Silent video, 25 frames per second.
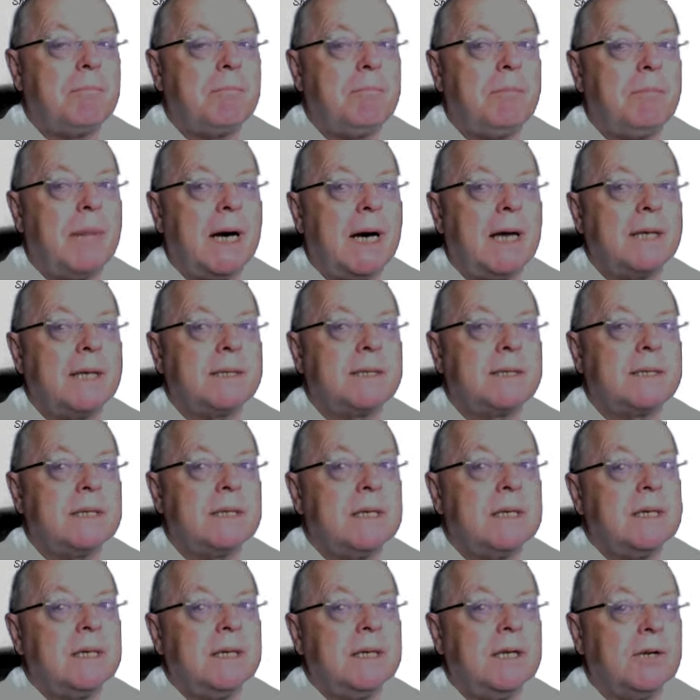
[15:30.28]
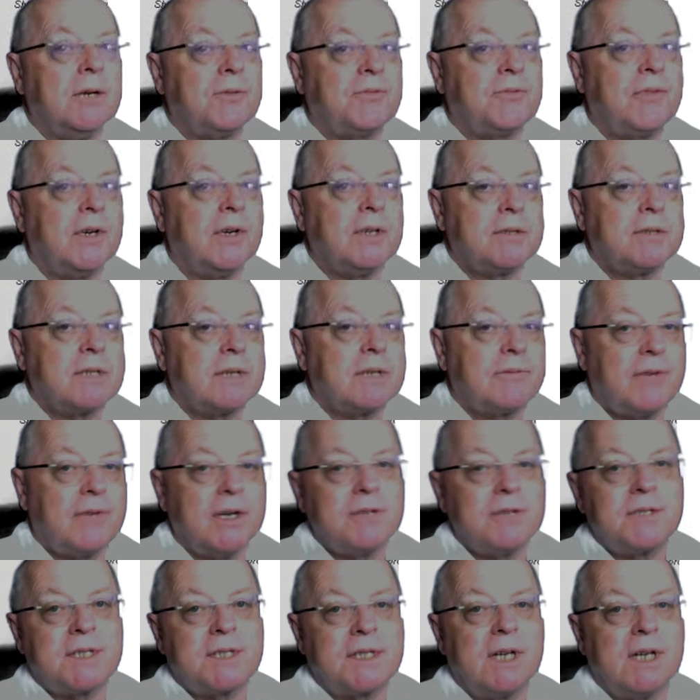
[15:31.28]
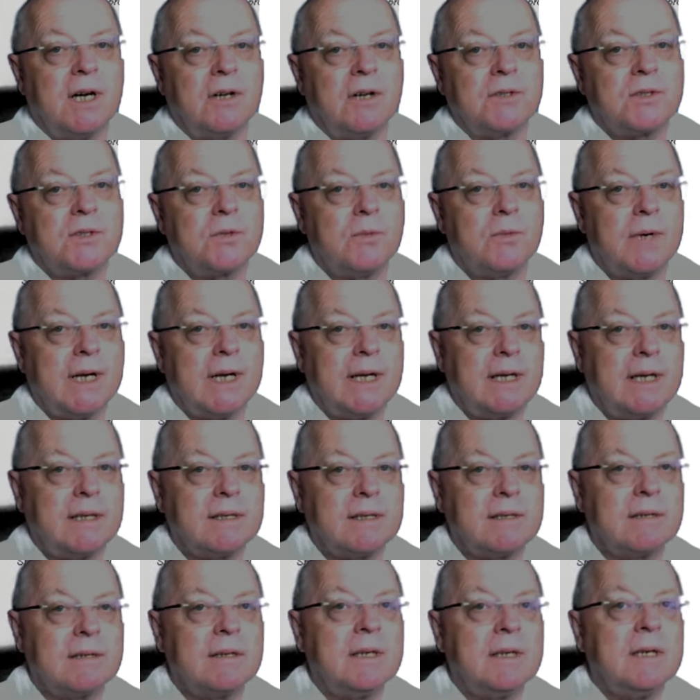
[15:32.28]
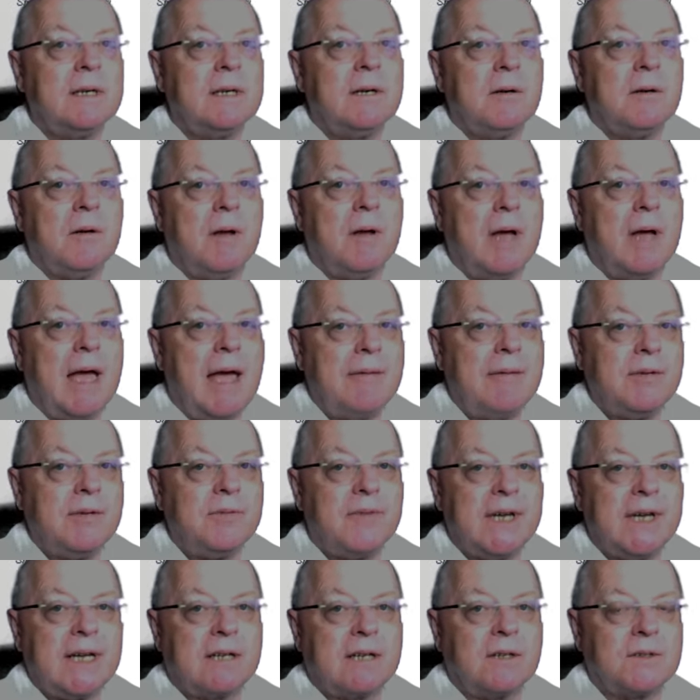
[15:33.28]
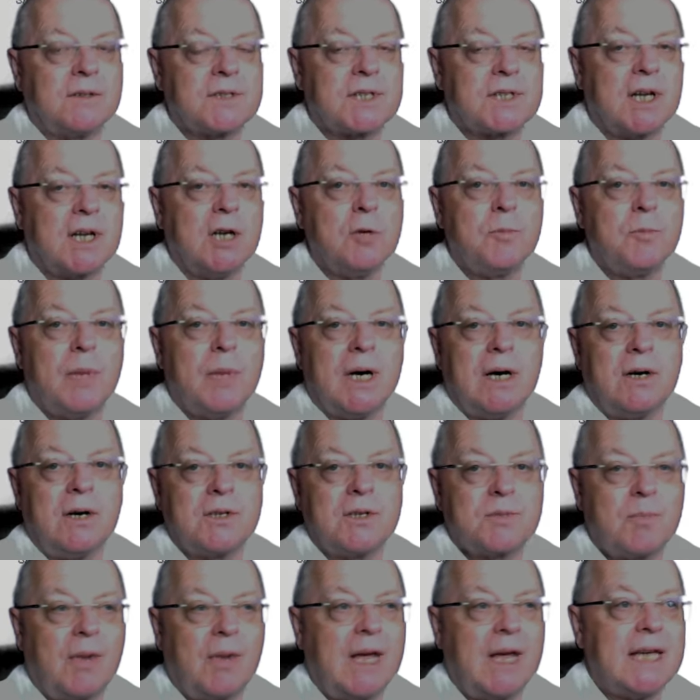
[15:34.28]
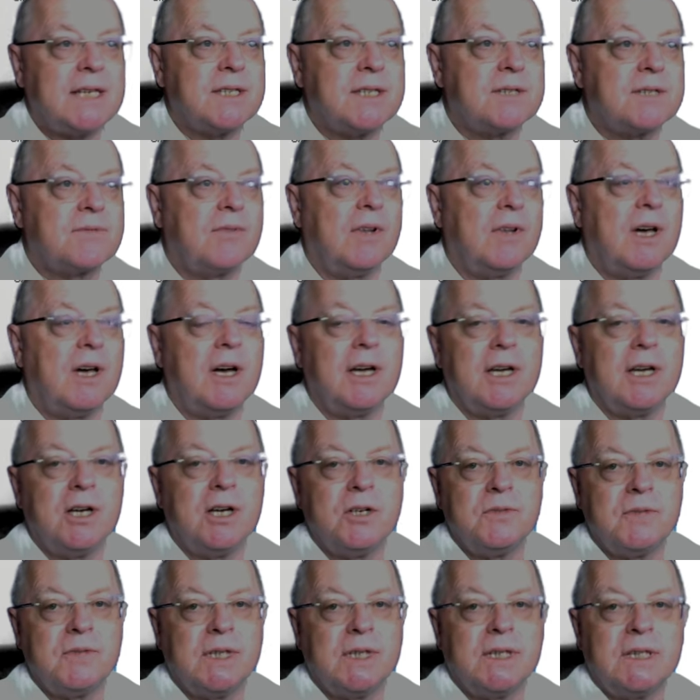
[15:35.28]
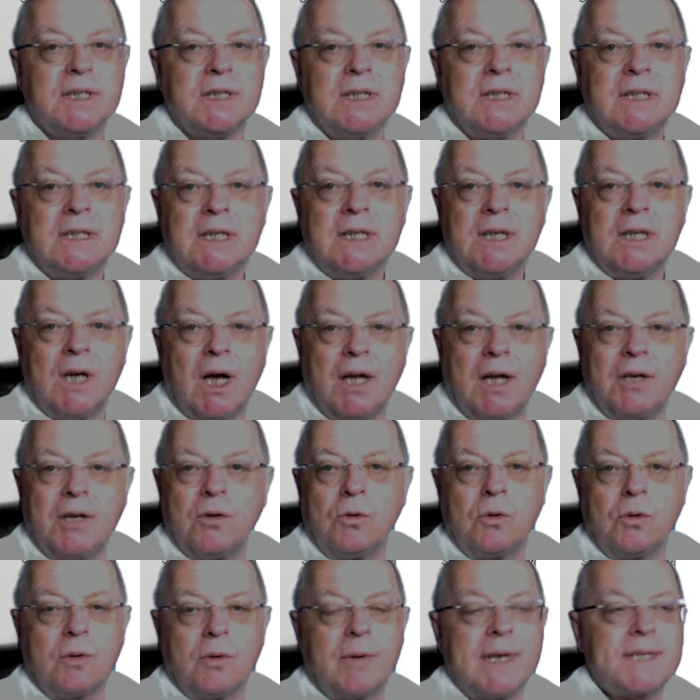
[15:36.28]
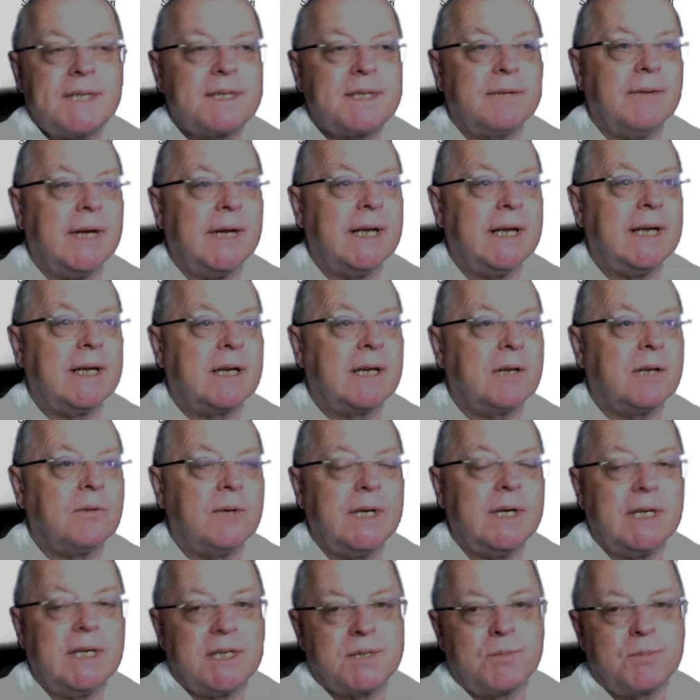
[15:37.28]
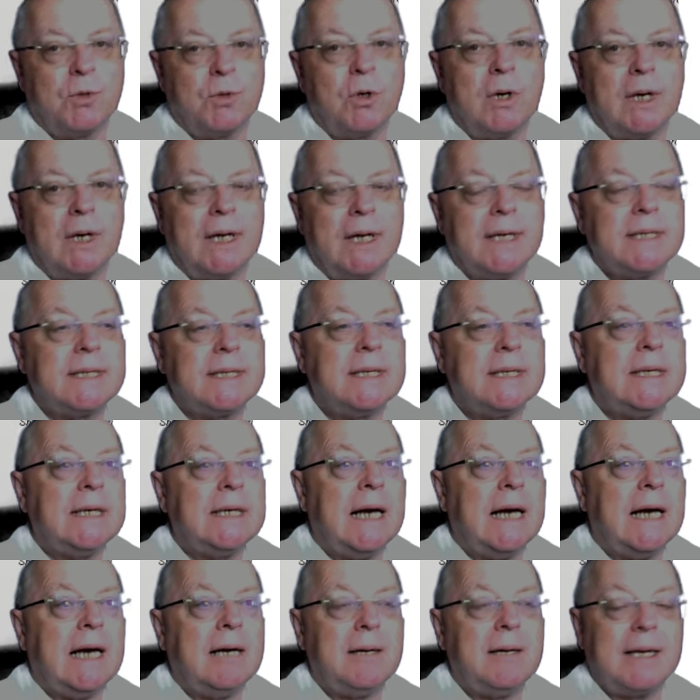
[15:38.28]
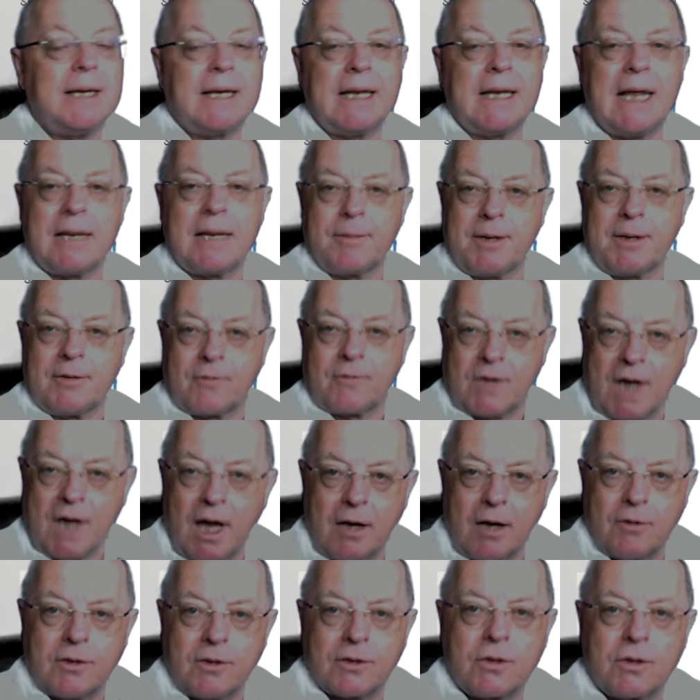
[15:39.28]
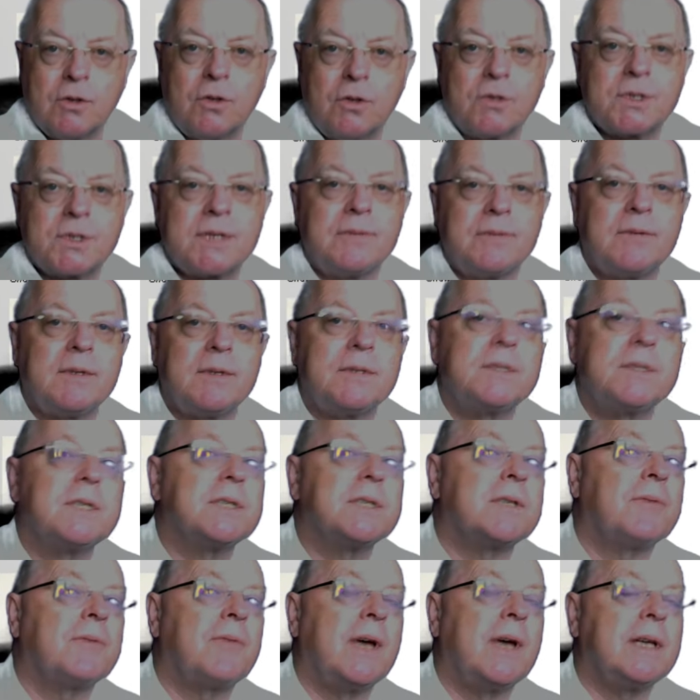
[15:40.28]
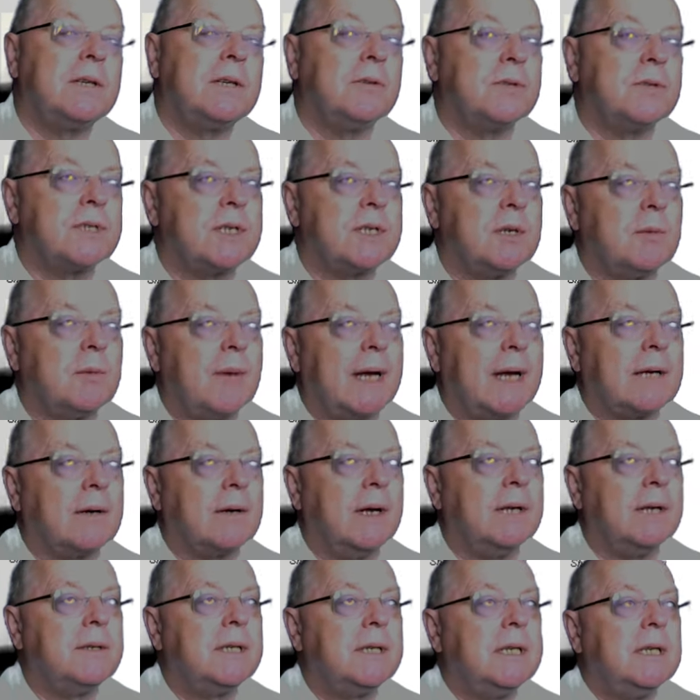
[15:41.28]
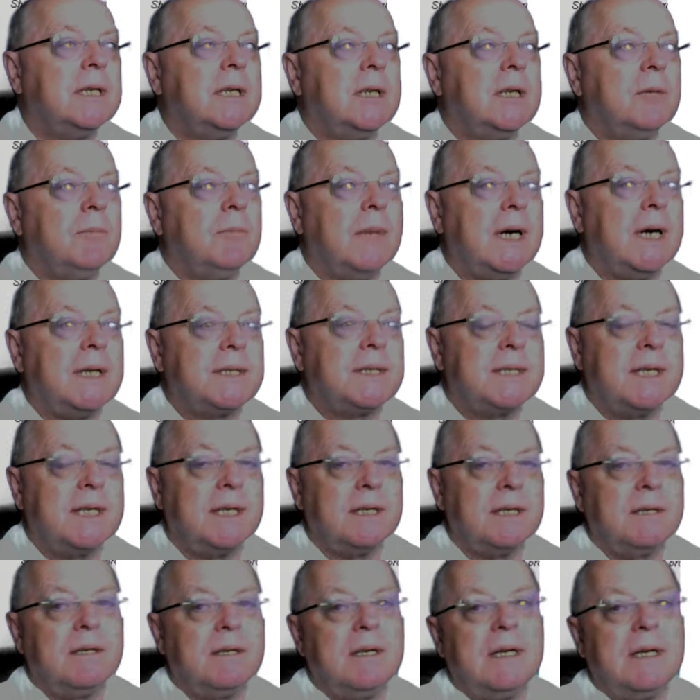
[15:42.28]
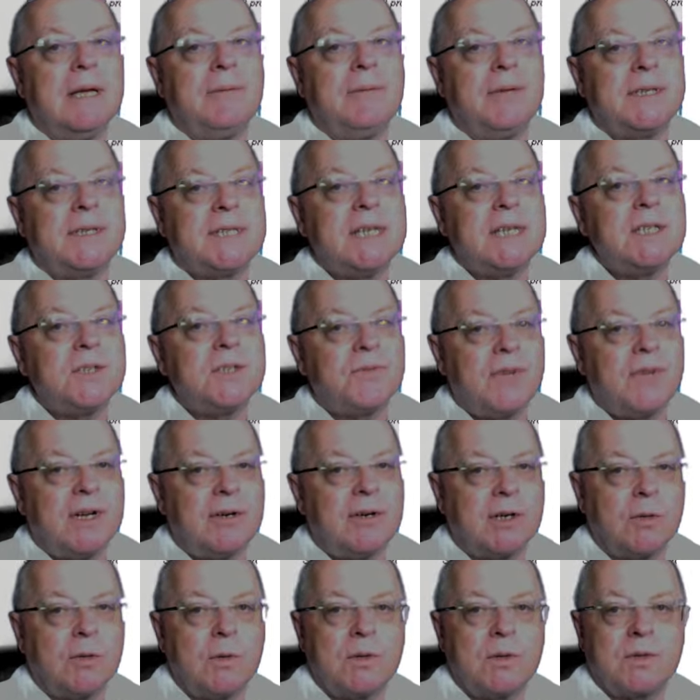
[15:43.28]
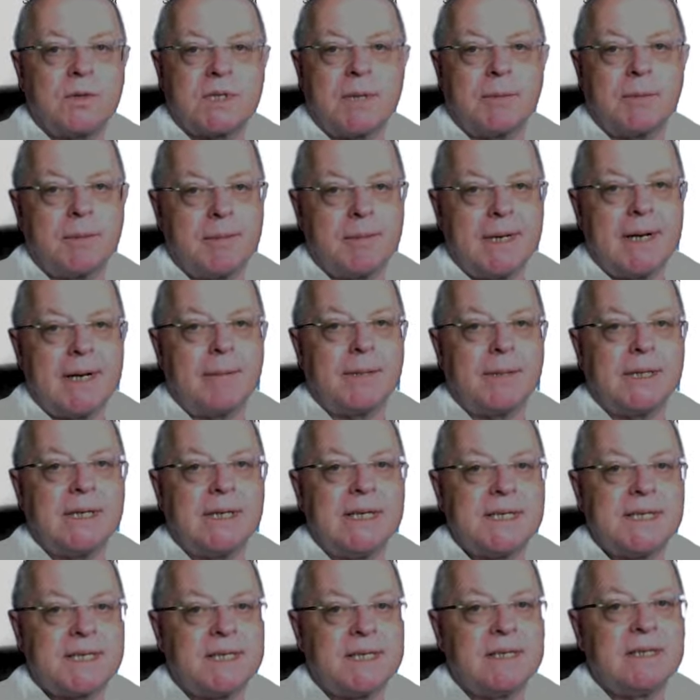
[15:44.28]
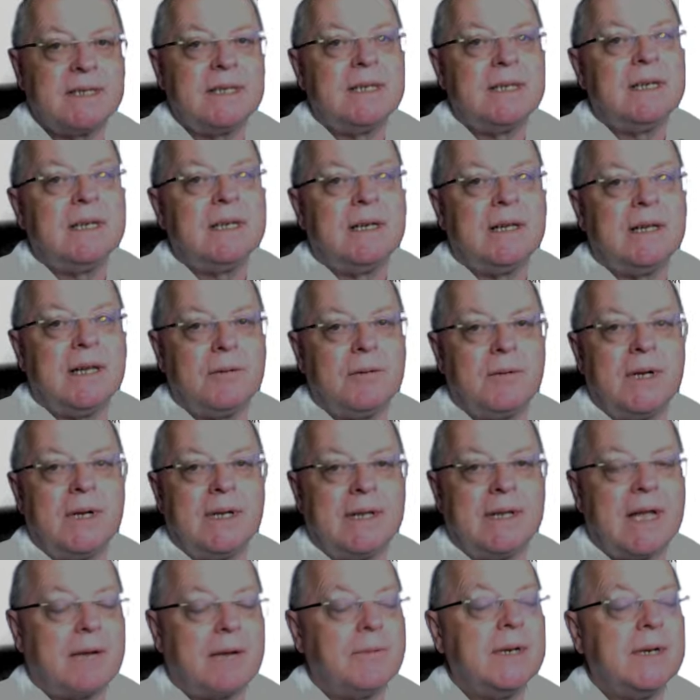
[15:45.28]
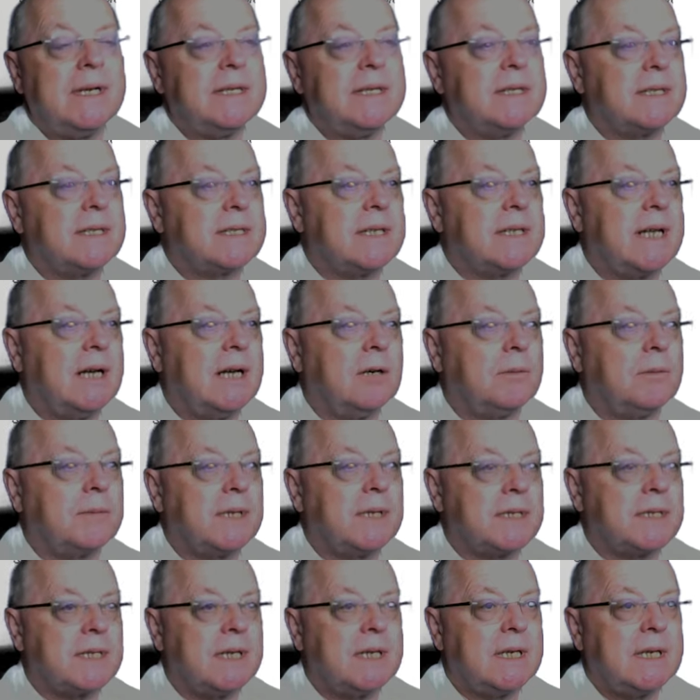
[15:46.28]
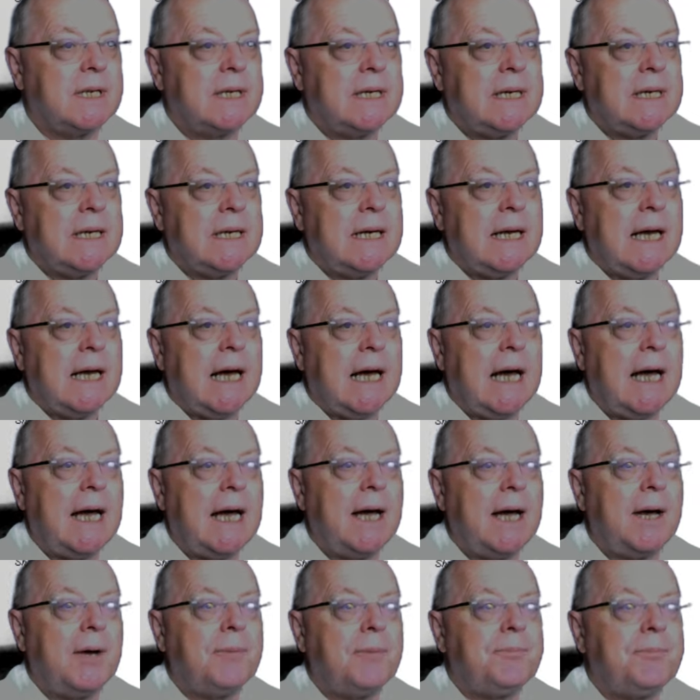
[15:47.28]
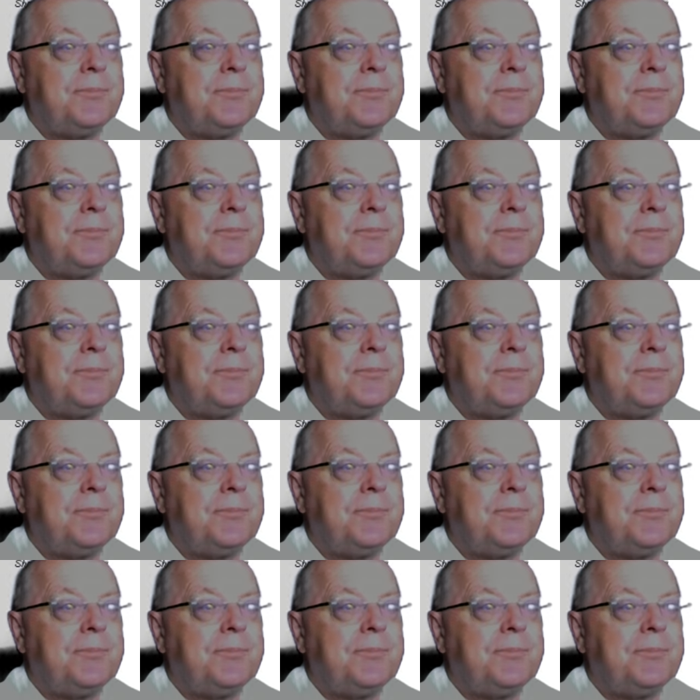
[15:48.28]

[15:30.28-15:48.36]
but you know, phones start to ring, heavy vehicles go past, planes fly over, and all the rest of it. It can really spoil it. It can add a bit of colour, of course, if it's just a faint noise in the background, but if it's interfering with somebody being able to listen, that really doesn't help, does it? I